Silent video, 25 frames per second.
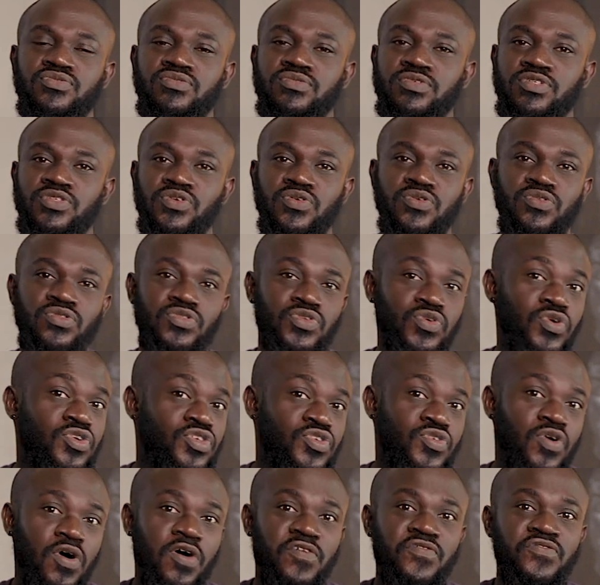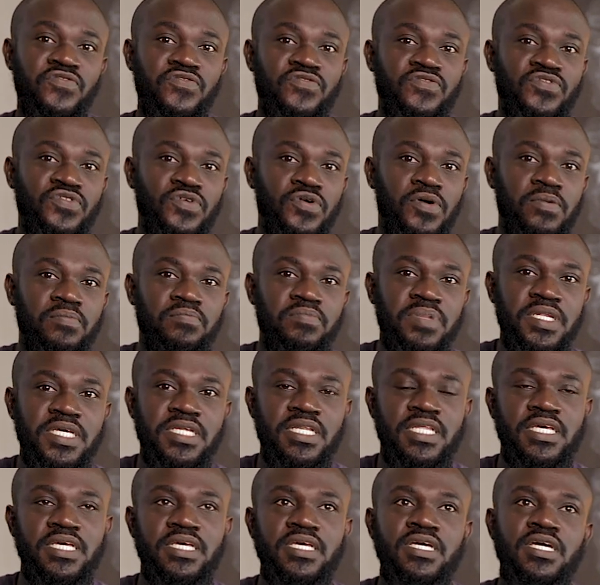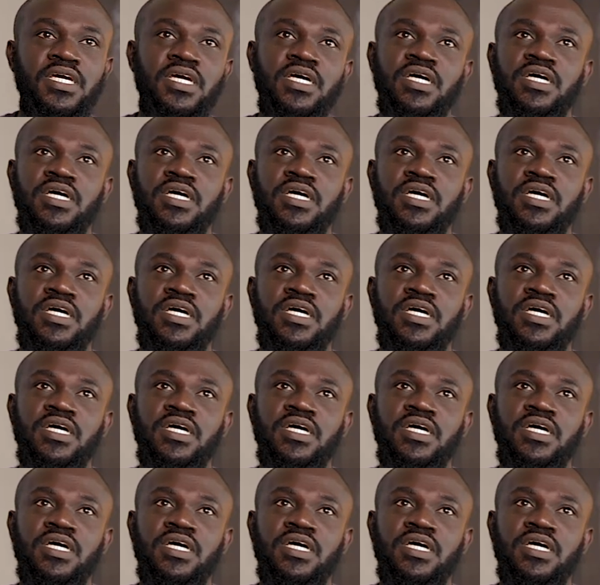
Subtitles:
you know, throw you off completely.